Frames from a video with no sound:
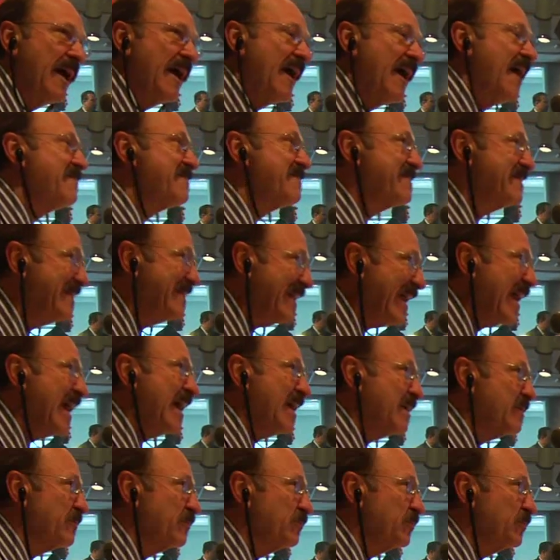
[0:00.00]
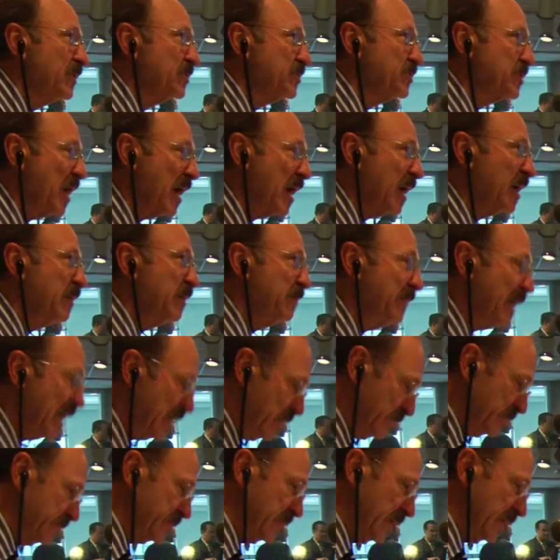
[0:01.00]
And then we'll talk
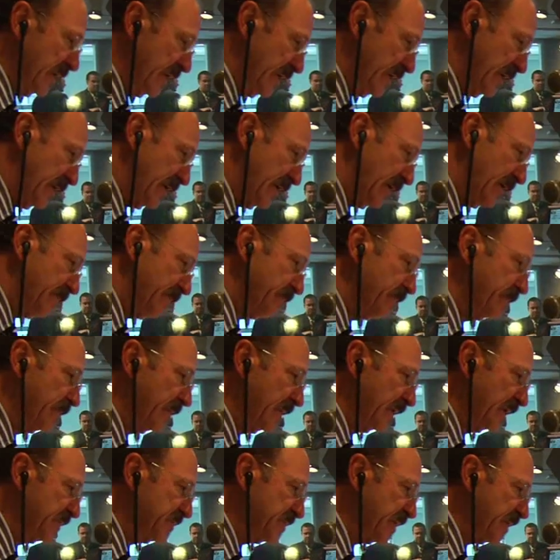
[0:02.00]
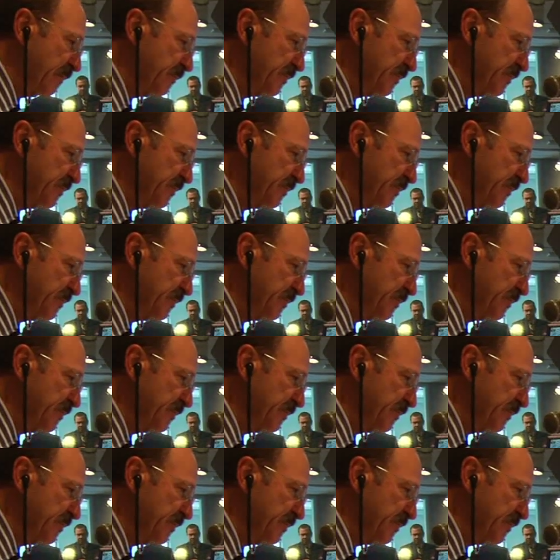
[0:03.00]
about, let's see, it